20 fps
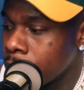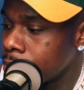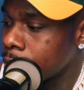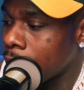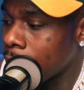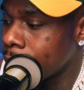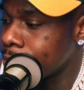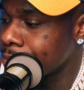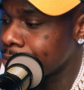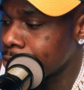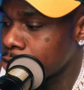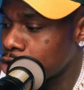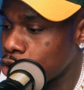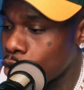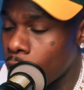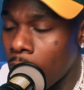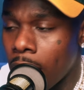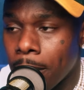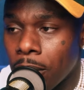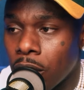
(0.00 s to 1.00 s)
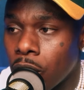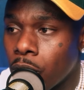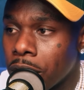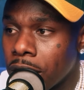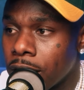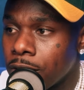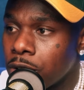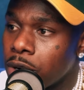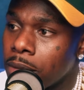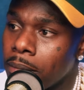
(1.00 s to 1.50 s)
like trauma or
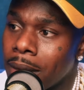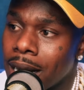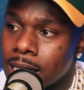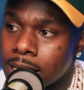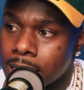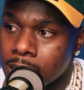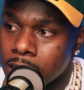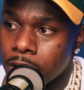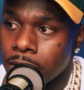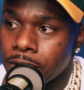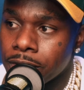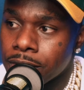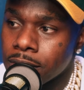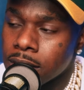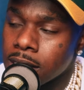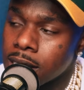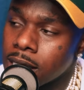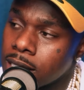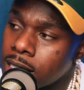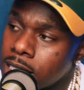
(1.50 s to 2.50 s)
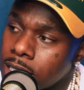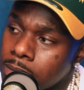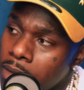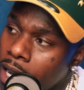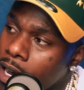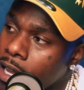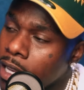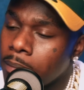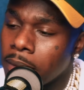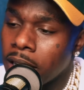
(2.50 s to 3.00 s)
whatever with myself, the
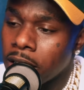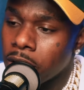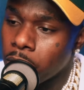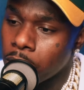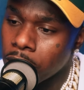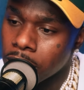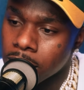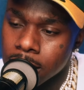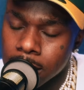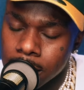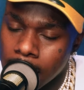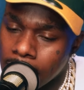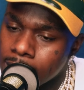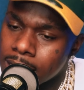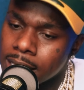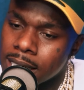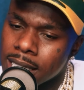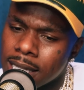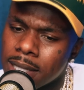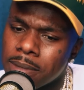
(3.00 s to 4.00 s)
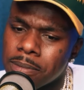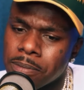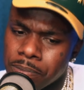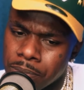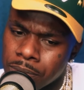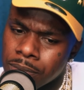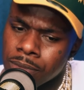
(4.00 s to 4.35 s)
small amount of work, because I done did,